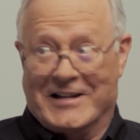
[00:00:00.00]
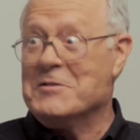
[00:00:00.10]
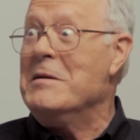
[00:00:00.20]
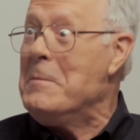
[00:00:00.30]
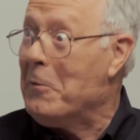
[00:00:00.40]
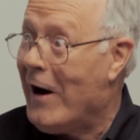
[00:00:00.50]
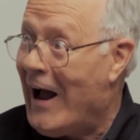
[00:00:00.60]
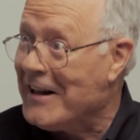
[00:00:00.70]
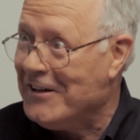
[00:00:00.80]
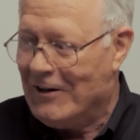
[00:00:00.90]
gives me
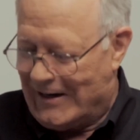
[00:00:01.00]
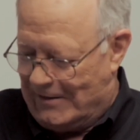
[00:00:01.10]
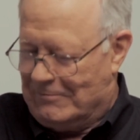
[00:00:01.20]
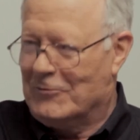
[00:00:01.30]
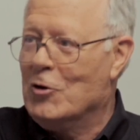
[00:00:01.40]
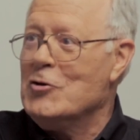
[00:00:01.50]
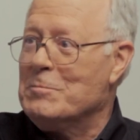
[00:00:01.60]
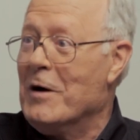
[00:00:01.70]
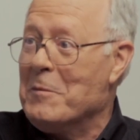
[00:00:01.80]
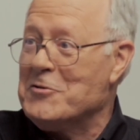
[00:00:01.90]
pride. You know, I get
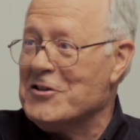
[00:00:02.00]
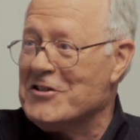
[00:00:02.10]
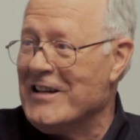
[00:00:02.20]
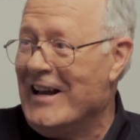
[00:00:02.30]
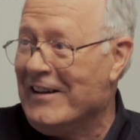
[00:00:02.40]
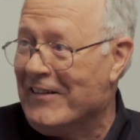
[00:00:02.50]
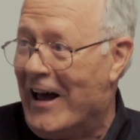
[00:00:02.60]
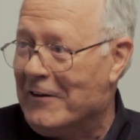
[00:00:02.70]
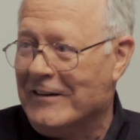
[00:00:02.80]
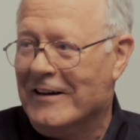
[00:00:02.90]
goosebumps just saying
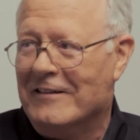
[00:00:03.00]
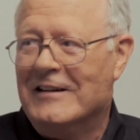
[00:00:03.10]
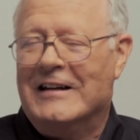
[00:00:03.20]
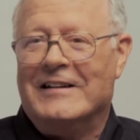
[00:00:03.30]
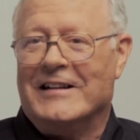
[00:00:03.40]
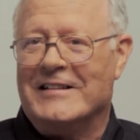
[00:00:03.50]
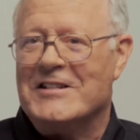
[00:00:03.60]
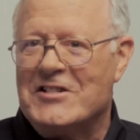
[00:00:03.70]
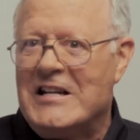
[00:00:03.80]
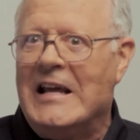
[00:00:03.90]
that, you know, that
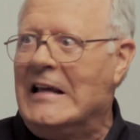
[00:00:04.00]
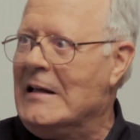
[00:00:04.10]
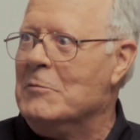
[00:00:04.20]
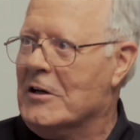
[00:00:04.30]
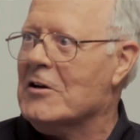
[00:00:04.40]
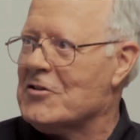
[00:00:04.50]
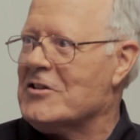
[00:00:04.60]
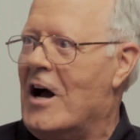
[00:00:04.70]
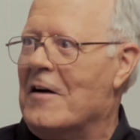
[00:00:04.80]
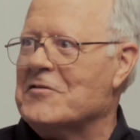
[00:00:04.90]
this team, you know,
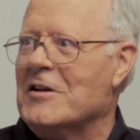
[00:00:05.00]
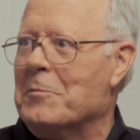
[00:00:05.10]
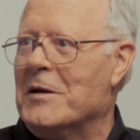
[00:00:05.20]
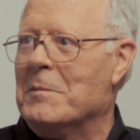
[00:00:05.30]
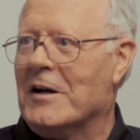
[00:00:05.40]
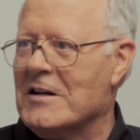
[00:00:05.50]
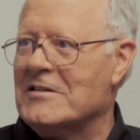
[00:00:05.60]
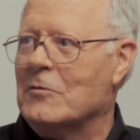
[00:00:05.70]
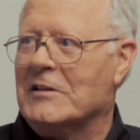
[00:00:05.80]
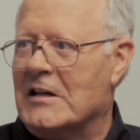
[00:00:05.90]
solved something because
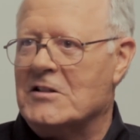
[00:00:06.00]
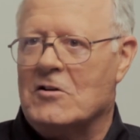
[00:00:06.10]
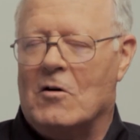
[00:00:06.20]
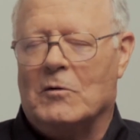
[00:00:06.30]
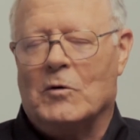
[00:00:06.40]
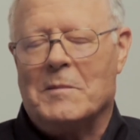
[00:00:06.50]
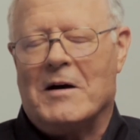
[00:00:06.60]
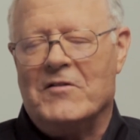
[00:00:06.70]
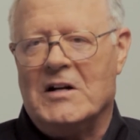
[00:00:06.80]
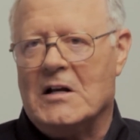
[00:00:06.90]
of what they saw in one of
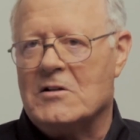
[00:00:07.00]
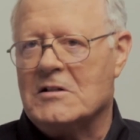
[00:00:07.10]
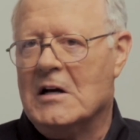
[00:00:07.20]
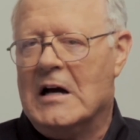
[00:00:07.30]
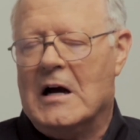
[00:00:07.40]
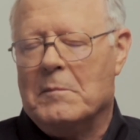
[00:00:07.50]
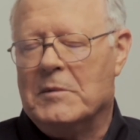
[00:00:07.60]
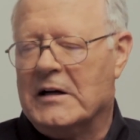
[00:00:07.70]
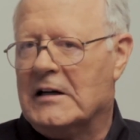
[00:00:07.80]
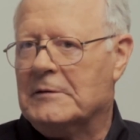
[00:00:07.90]
my videos.
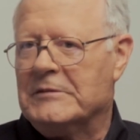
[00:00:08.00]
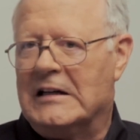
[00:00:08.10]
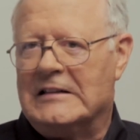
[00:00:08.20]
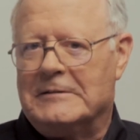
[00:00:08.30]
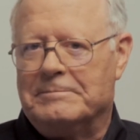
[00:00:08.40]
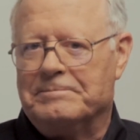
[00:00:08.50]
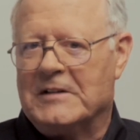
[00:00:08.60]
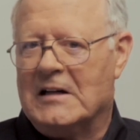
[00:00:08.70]
But um, um,